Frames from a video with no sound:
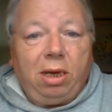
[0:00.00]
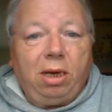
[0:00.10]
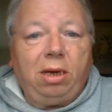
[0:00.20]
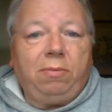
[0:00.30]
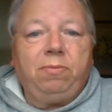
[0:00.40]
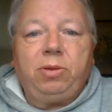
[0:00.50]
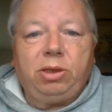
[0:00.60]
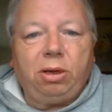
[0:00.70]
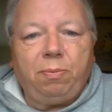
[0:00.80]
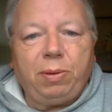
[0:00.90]

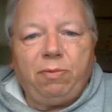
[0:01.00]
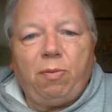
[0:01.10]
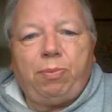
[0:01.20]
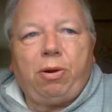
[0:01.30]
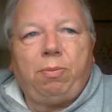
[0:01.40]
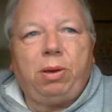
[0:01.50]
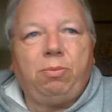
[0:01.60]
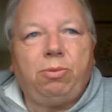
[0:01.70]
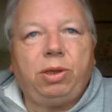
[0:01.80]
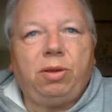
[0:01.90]
Got a bit of a
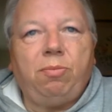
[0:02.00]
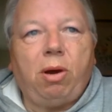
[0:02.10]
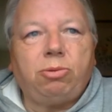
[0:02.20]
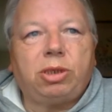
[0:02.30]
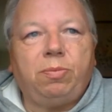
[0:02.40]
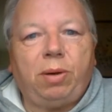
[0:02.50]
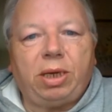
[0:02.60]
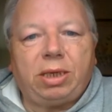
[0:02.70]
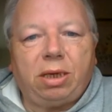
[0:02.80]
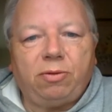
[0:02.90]
problem with a
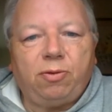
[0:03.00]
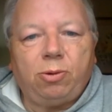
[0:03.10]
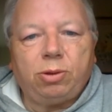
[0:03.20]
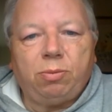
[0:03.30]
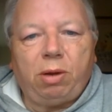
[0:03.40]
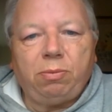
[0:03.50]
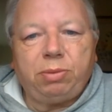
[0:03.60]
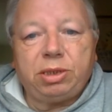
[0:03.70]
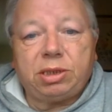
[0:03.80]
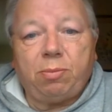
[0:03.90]
motorbike. I thought there might
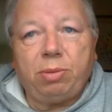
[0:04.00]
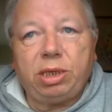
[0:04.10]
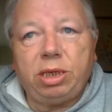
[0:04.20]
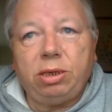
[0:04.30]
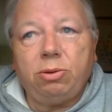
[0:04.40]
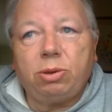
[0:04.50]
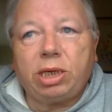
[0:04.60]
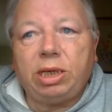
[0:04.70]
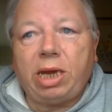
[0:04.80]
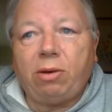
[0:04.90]
be somebody who
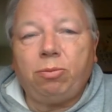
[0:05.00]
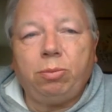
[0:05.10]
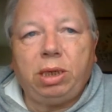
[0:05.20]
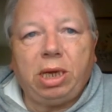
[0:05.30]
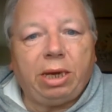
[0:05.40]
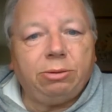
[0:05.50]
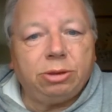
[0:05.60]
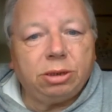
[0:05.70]
can help me out.